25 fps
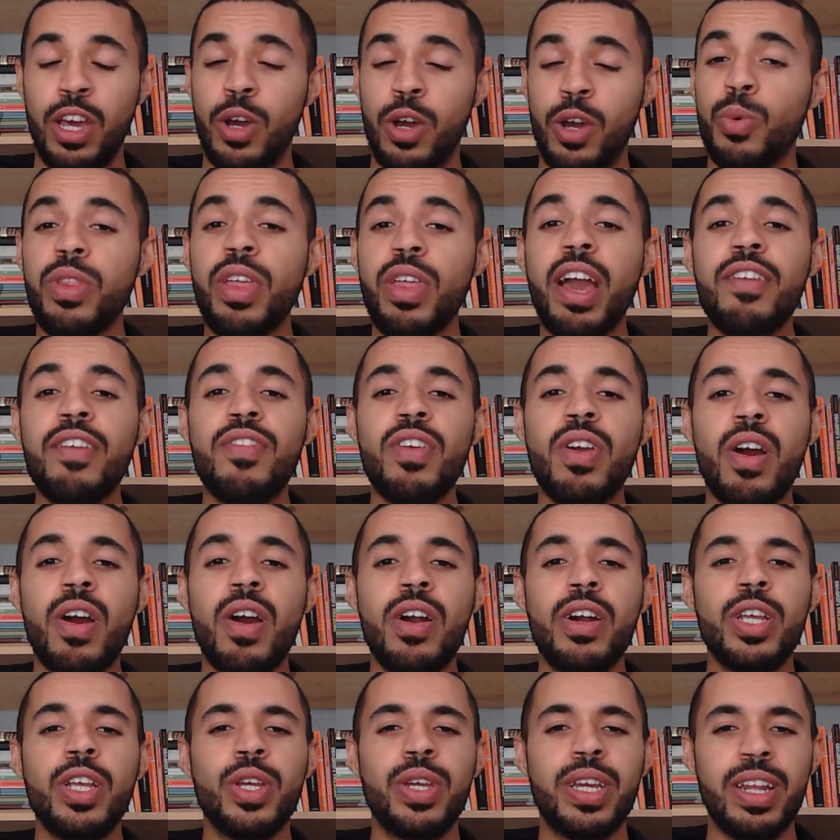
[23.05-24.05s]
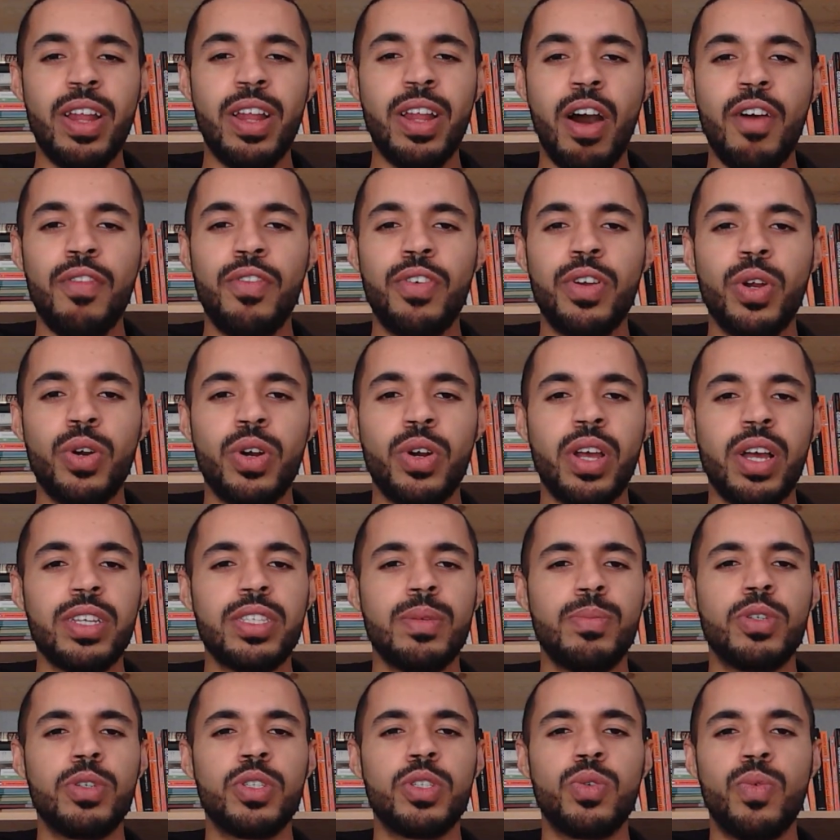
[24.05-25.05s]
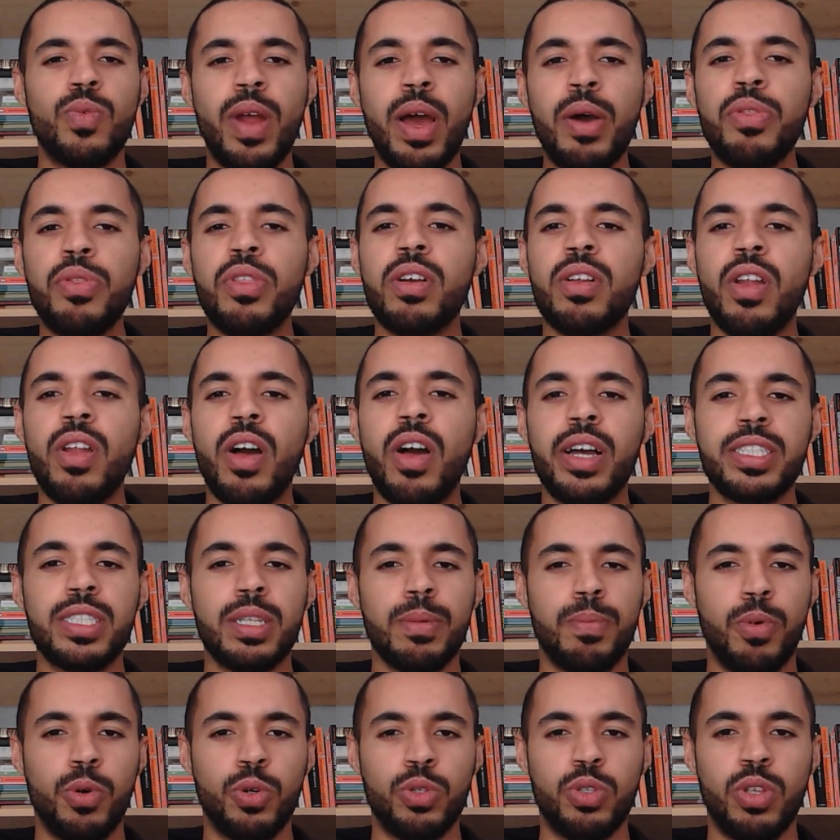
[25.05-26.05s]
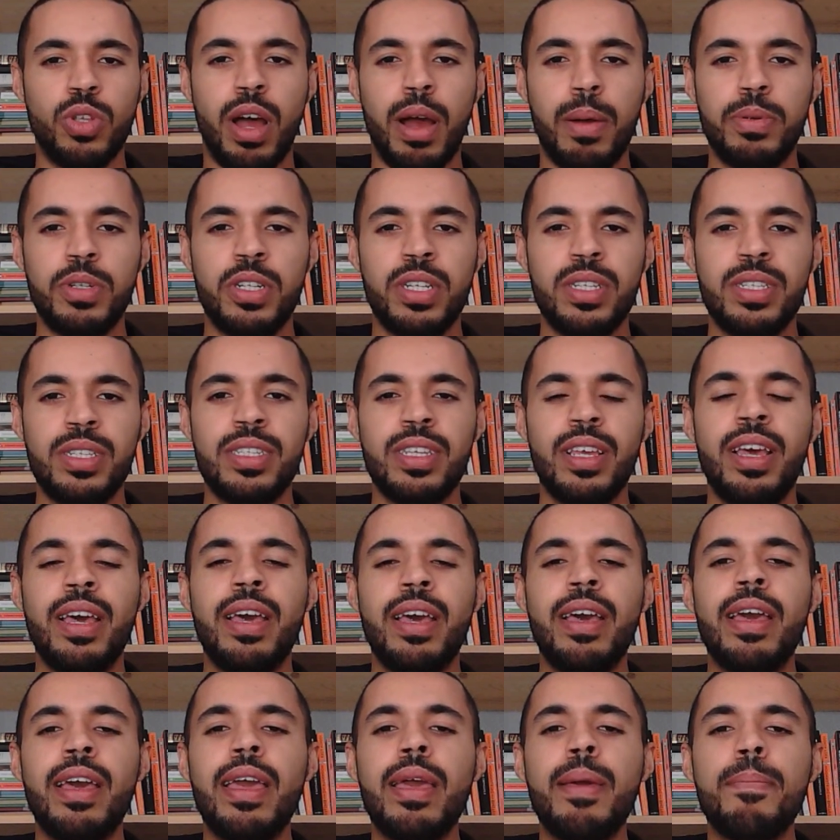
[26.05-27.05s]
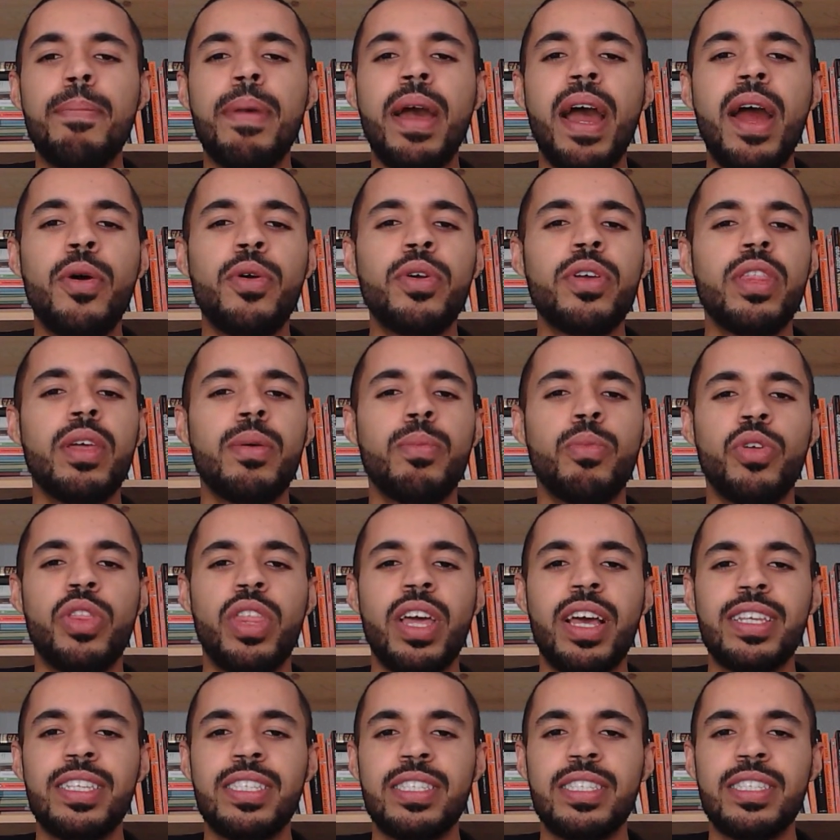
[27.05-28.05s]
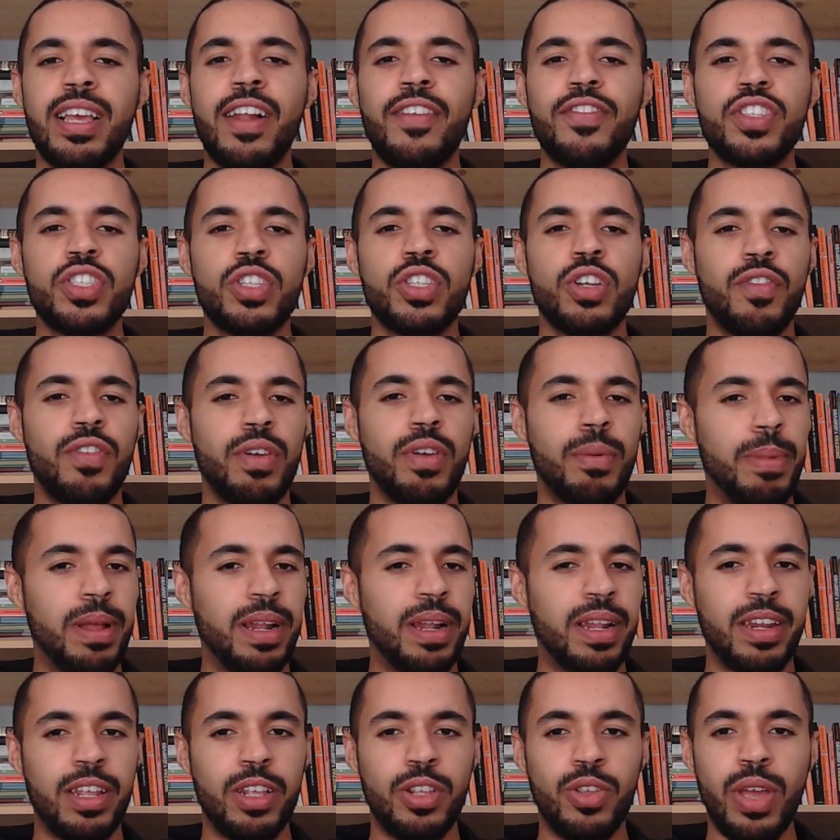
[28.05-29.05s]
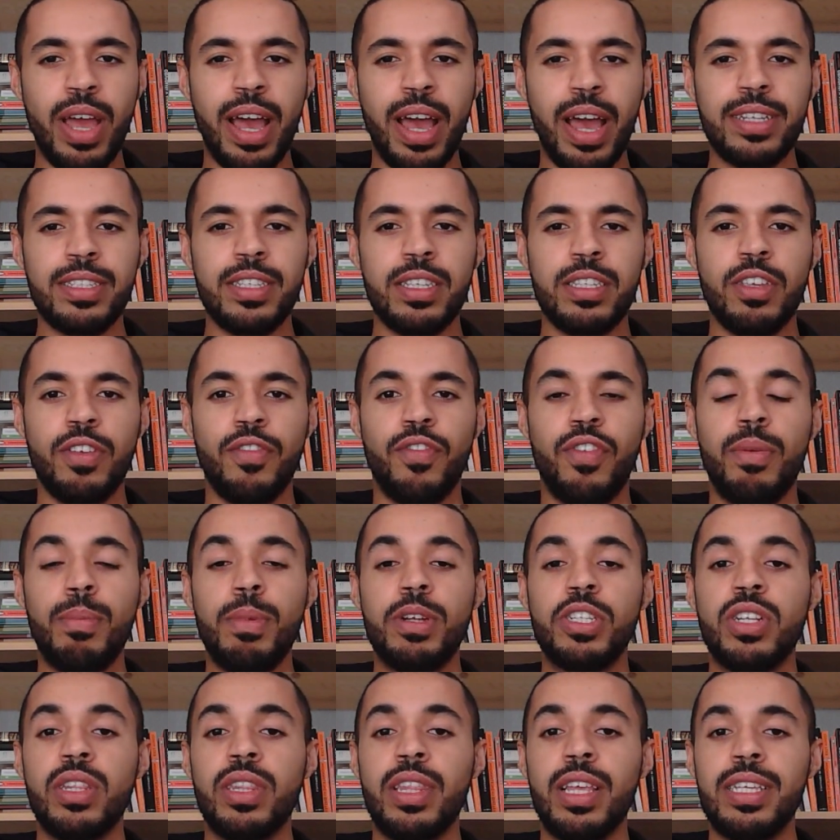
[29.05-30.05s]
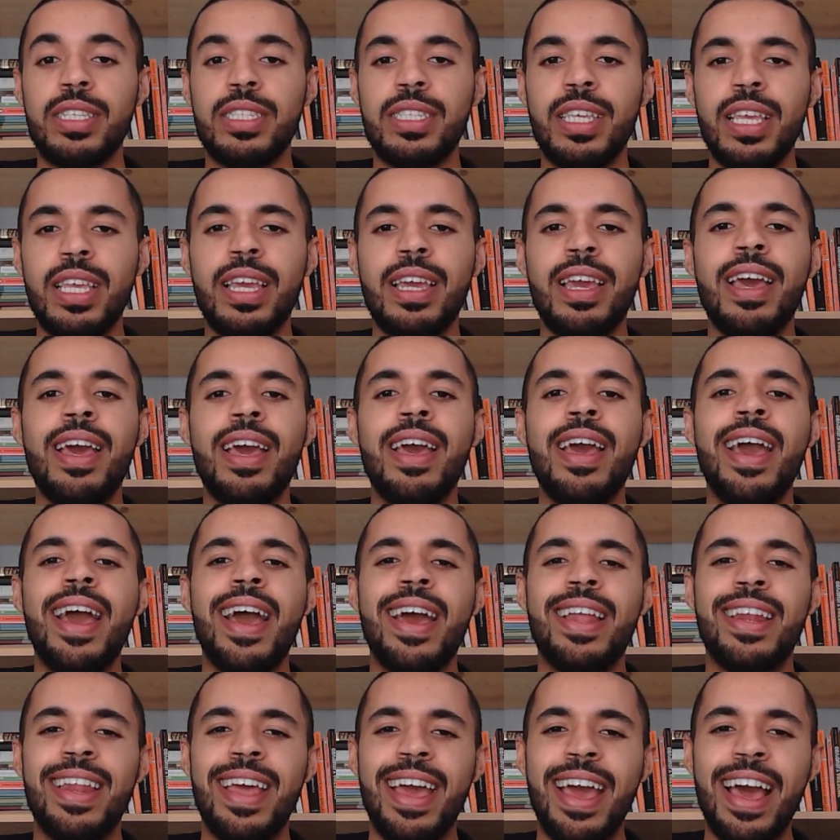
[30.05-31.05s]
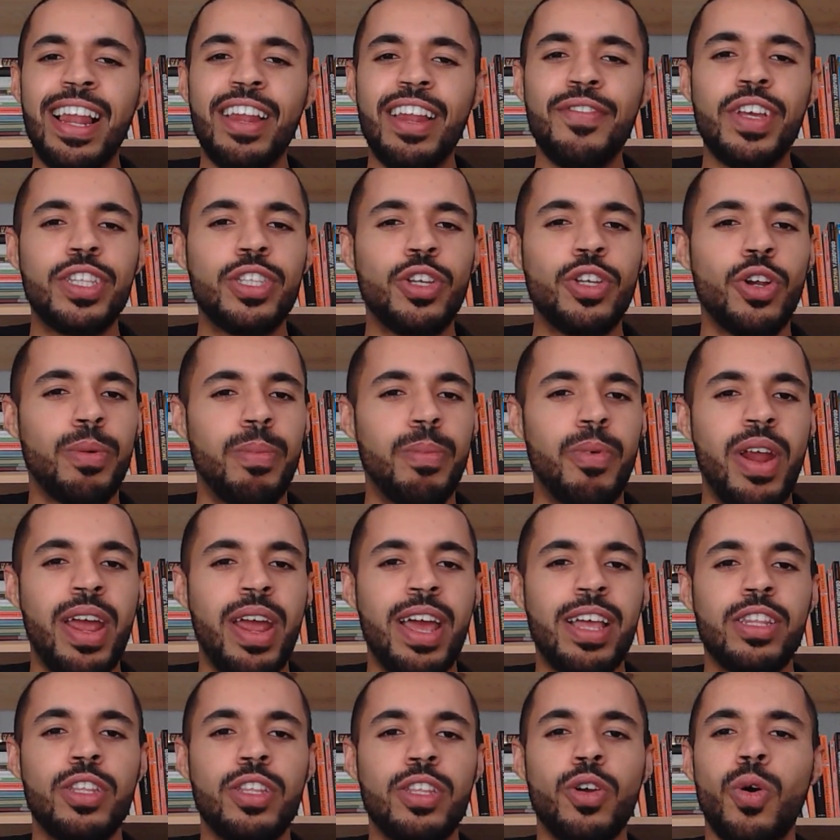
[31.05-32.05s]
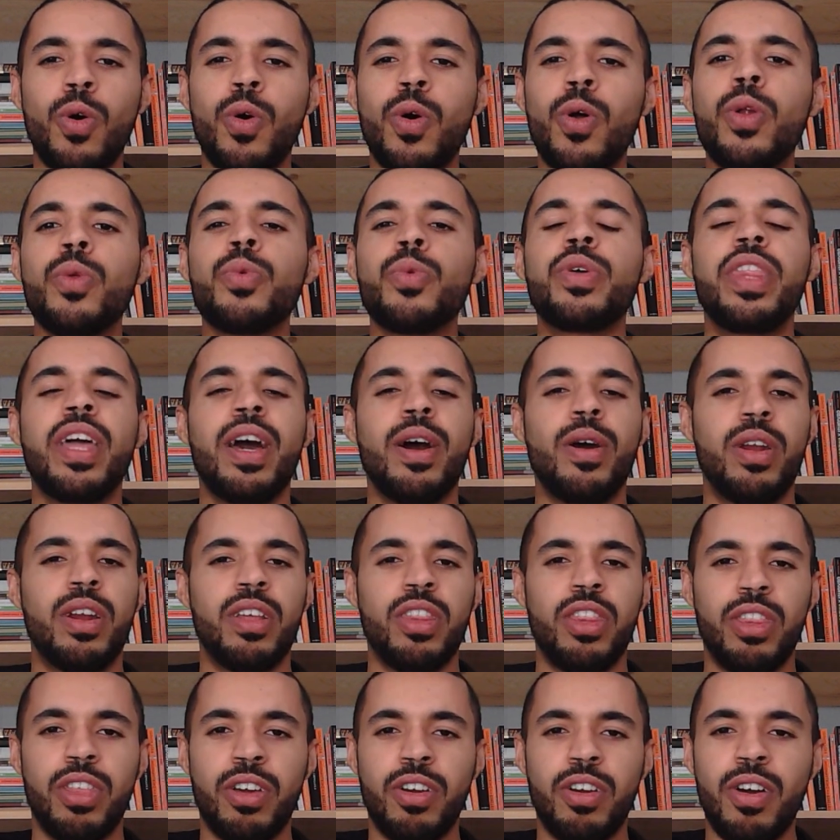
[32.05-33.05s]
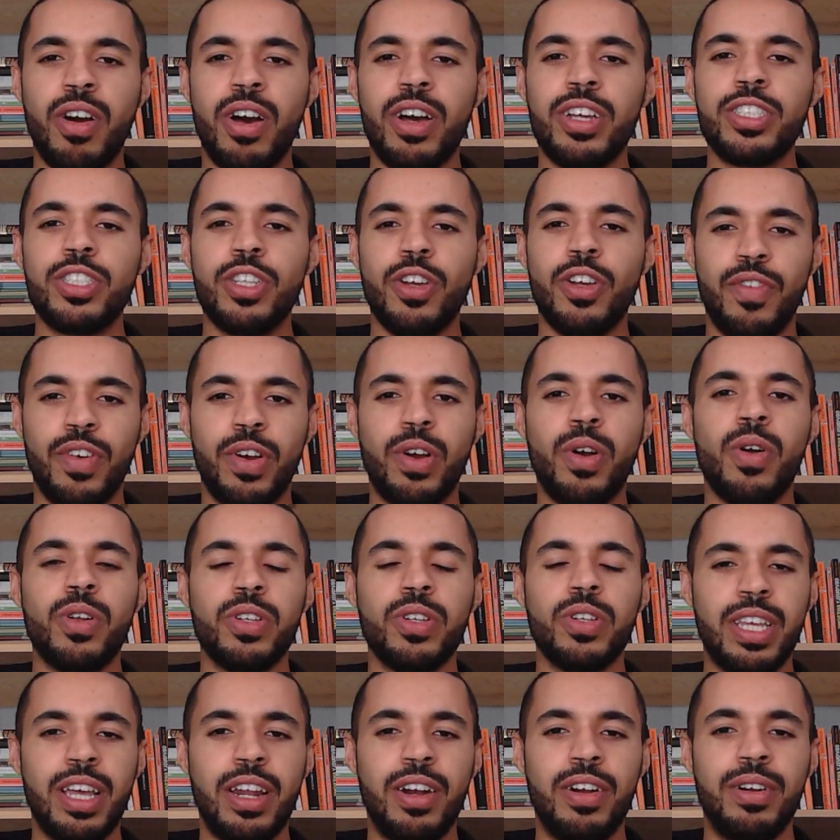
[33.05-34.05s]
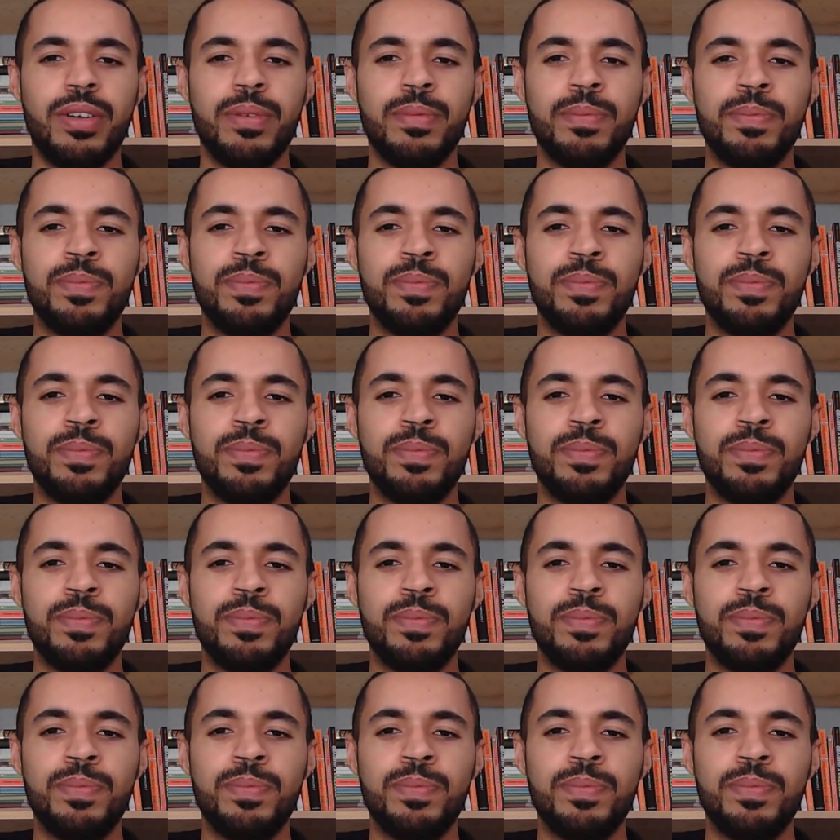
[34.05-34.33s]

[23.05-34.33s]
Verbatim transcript: With IVR, you can offer your customers round the clock support options empower them with a self-serve ability to access information they seek, and elevate your brand all without the cost of a call center.